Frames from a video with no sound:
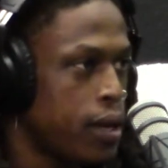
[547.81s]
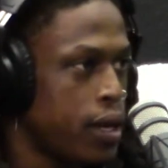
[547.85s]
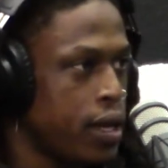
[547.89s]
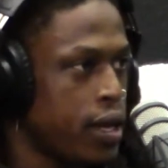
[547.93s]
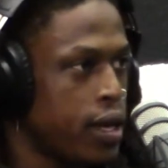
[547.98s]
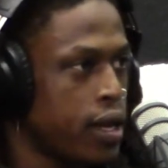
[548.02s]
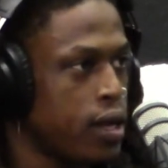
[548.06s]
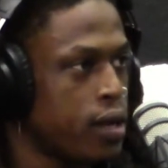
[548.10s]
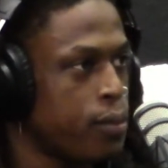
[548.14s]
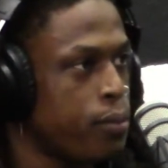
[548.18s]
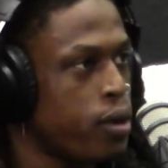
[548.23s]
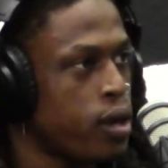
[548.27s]
And
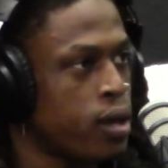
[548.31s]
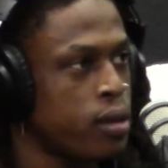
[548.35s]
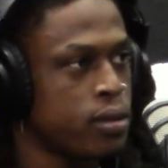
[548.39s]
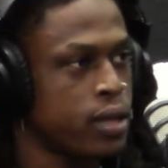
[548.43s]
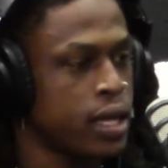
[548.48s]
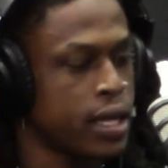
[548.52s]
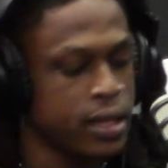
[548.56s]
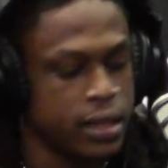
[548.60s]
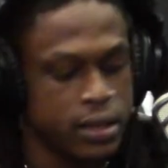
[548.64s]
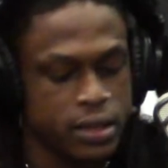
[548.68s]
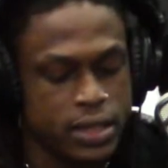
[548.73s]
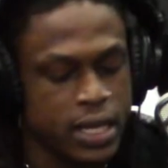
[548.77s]
now
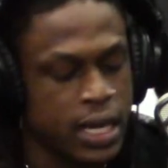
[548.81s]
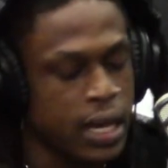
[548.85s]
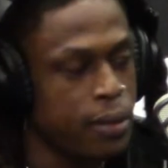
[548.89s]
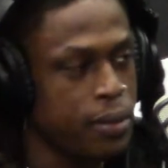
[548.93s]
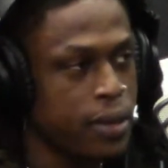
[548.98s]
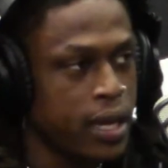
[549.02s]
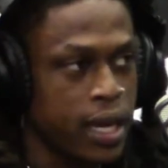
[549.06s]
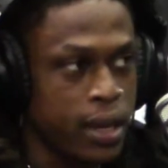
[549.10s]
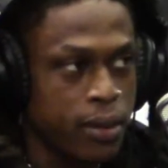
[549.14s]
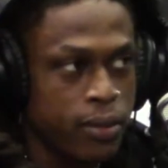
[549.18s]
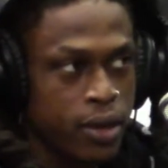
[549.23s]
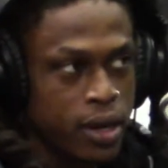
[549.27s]
the time
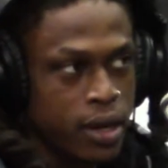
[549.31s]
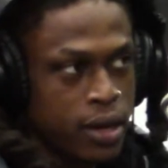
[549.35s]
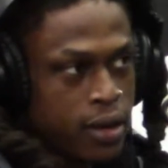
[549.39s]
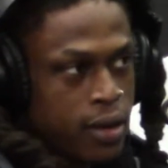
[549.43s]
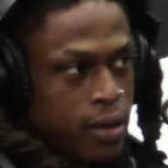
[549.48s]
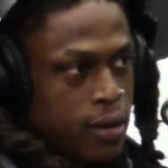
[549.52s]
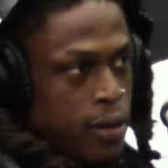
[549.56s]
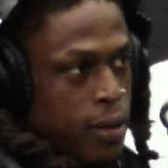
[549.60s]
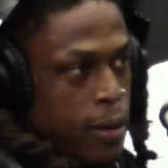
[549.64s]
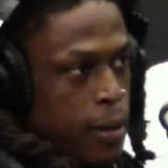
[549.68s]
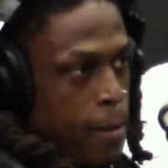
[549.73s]
came right now.